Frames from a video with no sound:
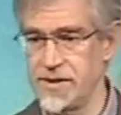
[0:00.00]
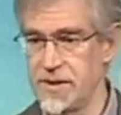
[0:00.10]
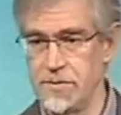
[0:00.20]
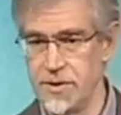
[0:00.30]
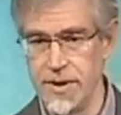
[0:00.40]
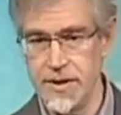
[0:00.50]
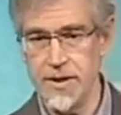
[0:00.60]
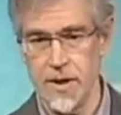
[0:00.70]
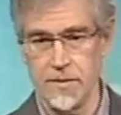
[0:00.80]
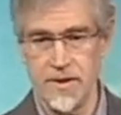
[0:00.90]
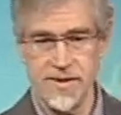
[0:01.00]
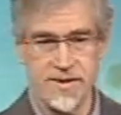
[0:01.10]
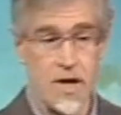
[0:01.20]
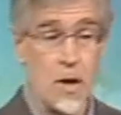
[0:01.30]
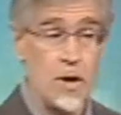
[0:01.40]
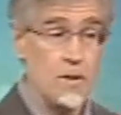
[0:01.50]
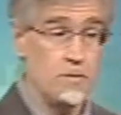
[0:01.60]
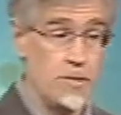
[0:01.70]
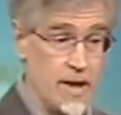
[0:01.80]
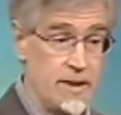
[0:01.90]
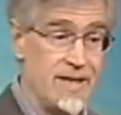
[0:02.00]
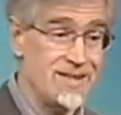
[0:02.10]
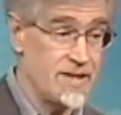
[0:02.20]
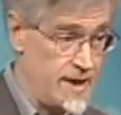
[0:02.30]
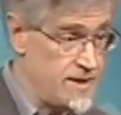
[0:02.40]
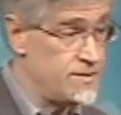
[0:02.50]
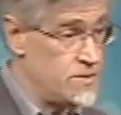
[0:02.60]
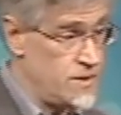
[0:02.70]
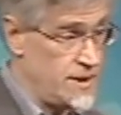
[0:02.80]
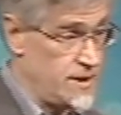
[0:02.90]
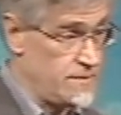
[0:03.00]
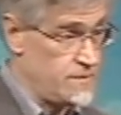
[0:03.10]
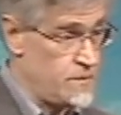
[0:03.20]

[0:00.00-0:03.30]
It's completely harmless, but it's kind of annoying.